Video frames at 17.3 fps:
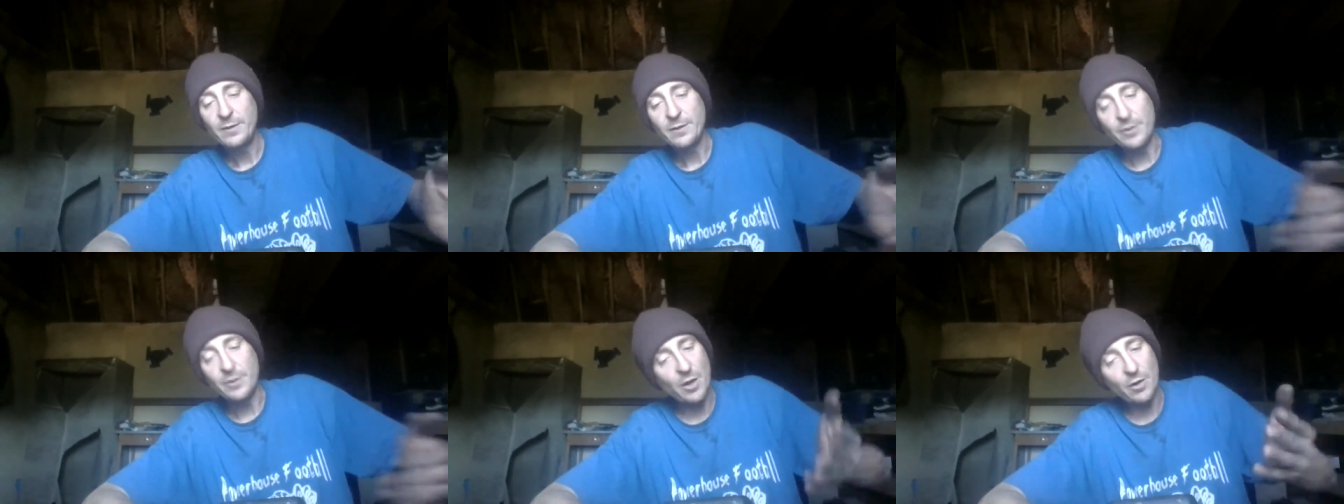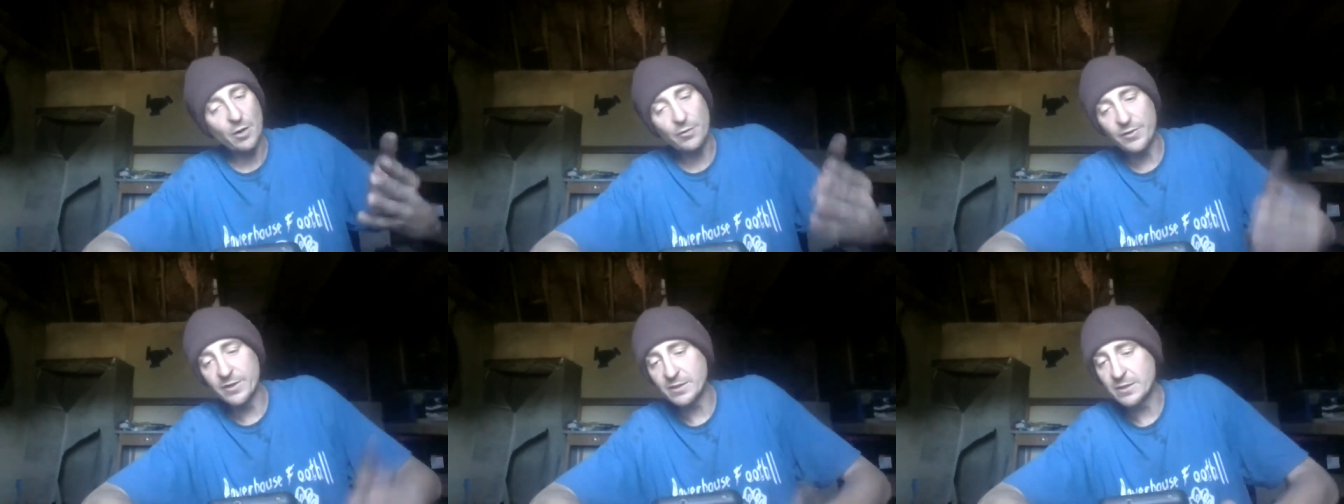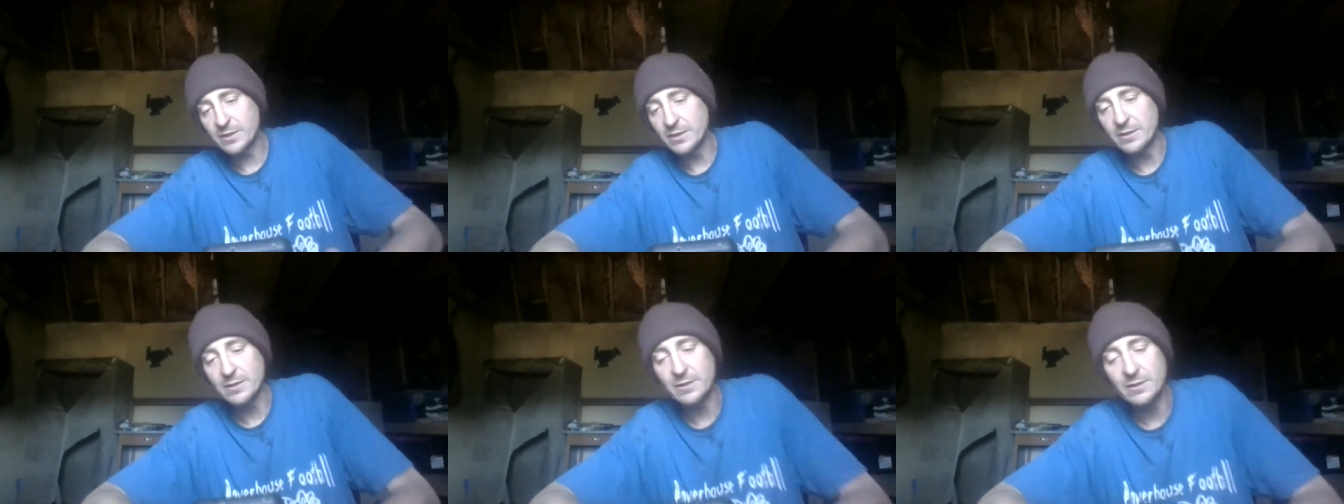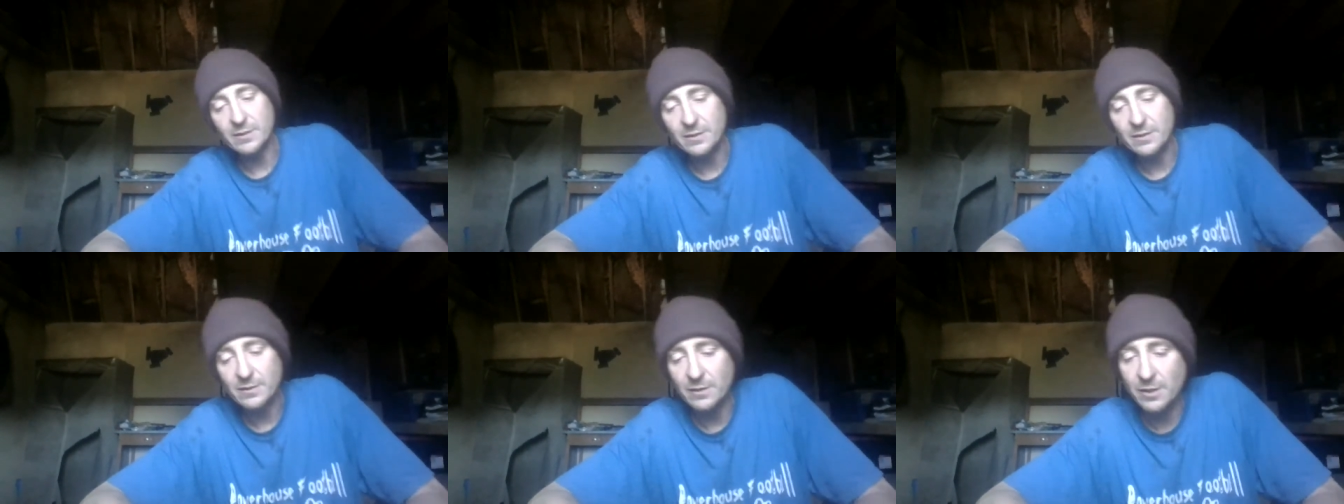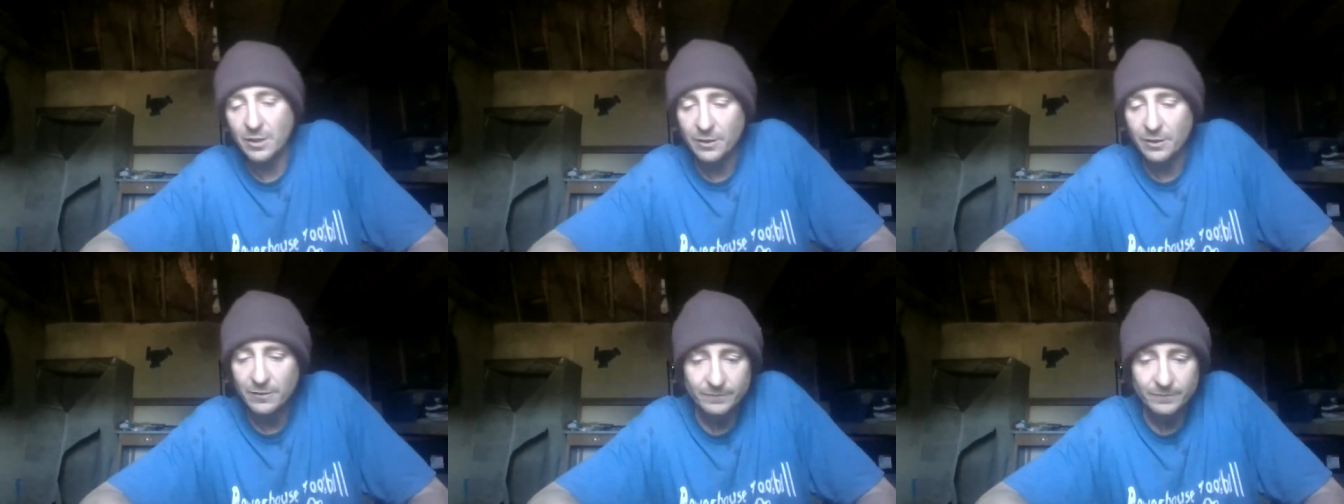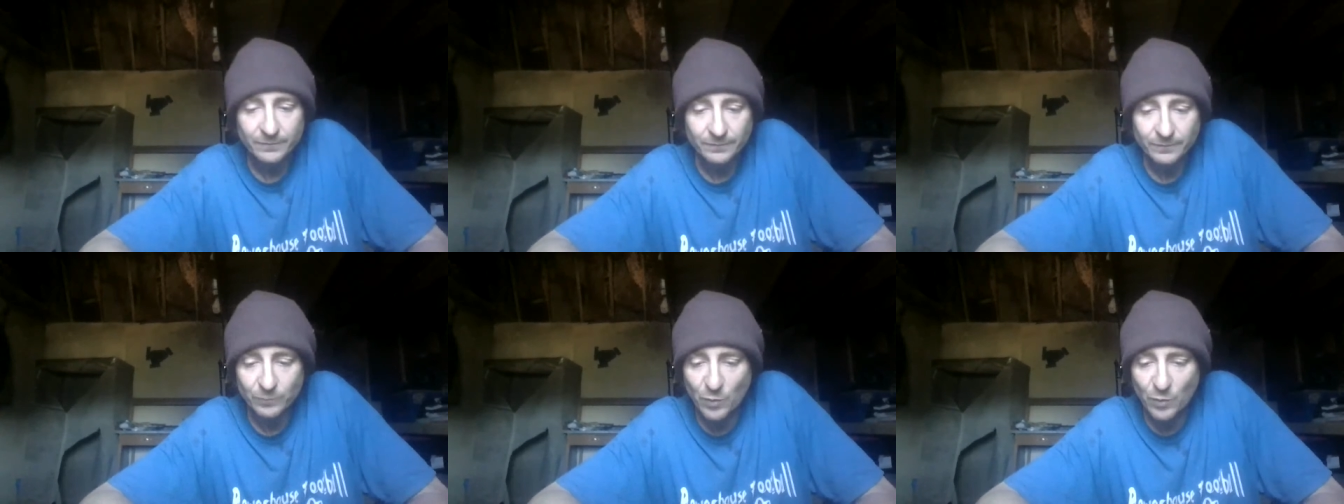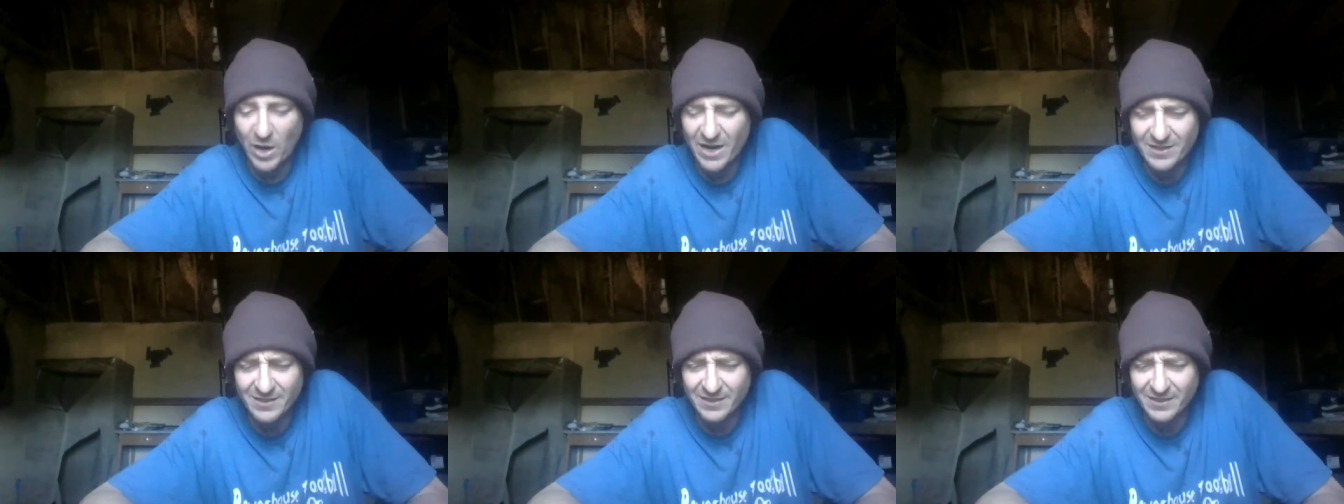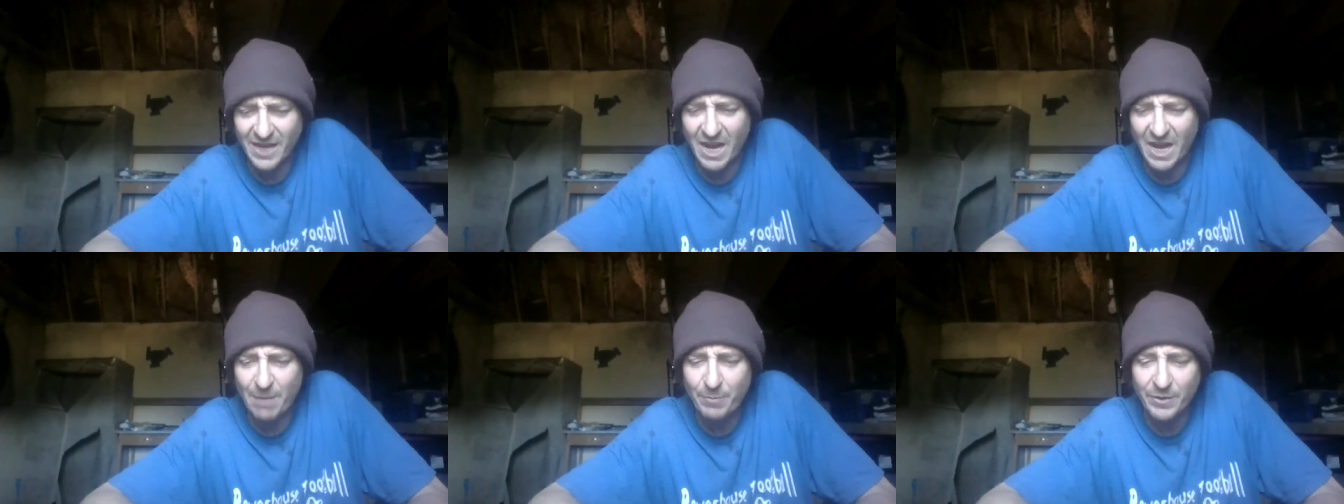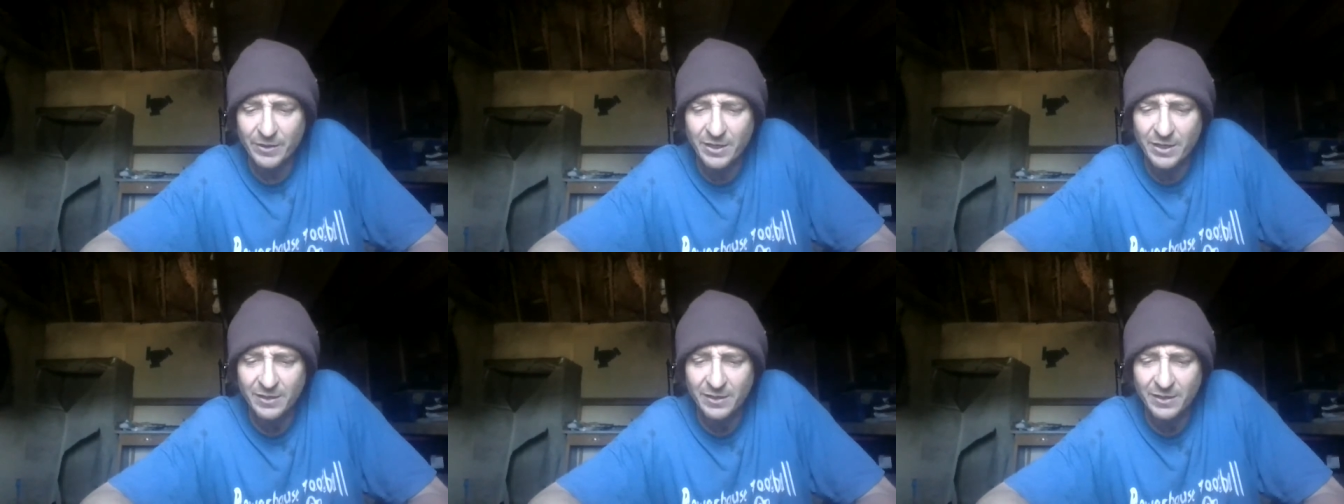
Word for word: You know, this is. Why has this happened?